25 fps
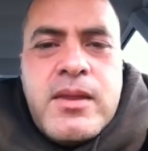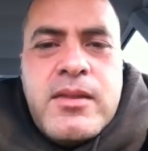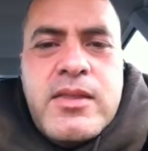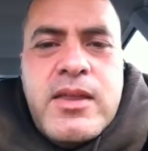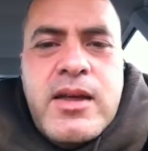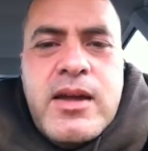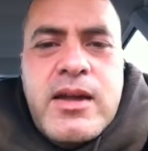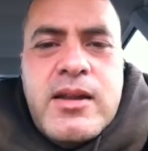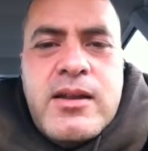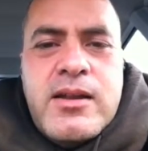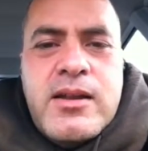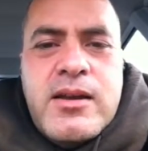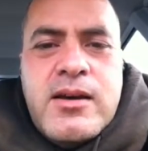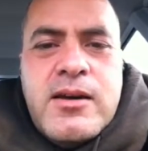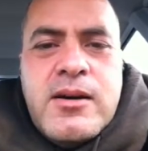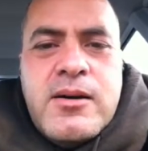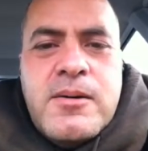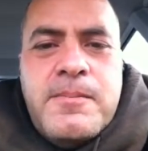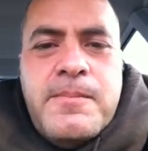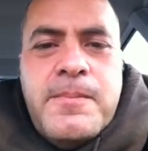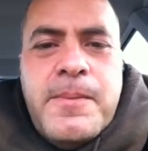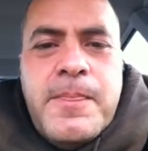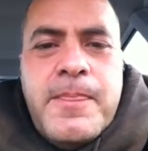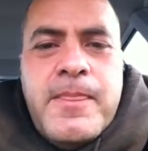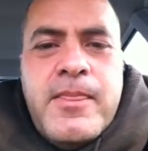then
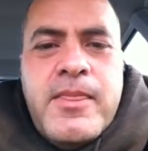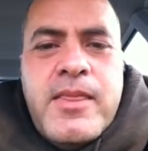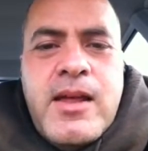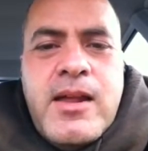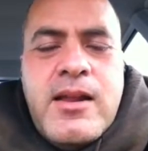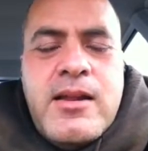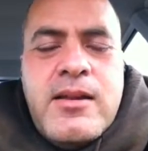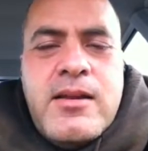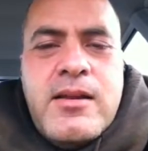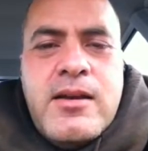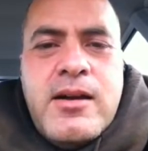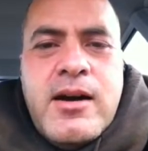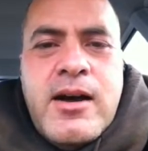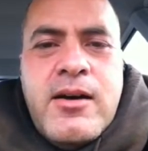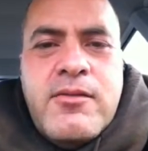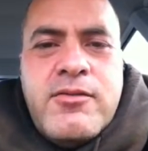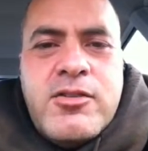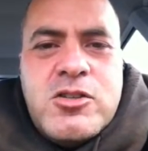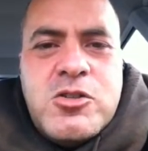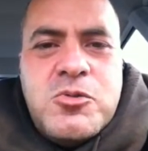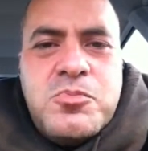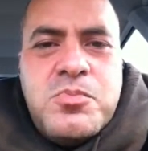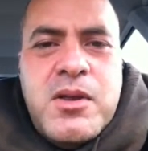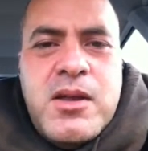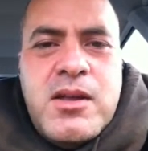I've
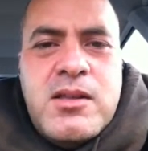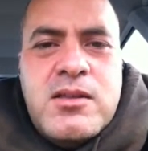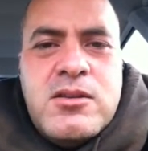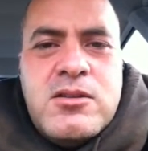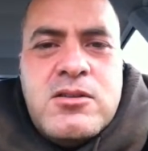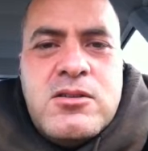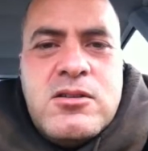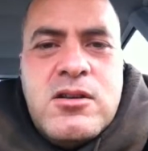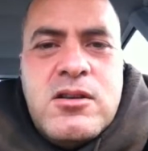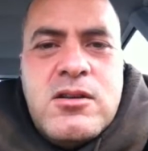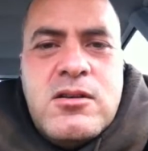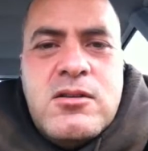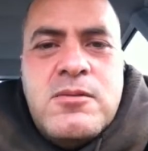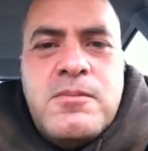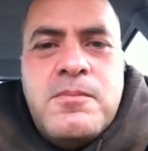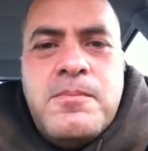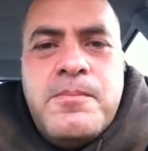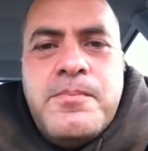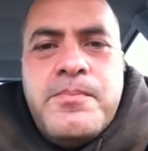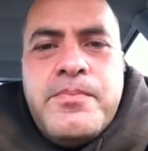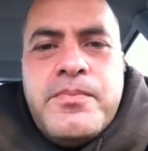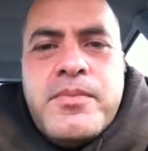explained this to you.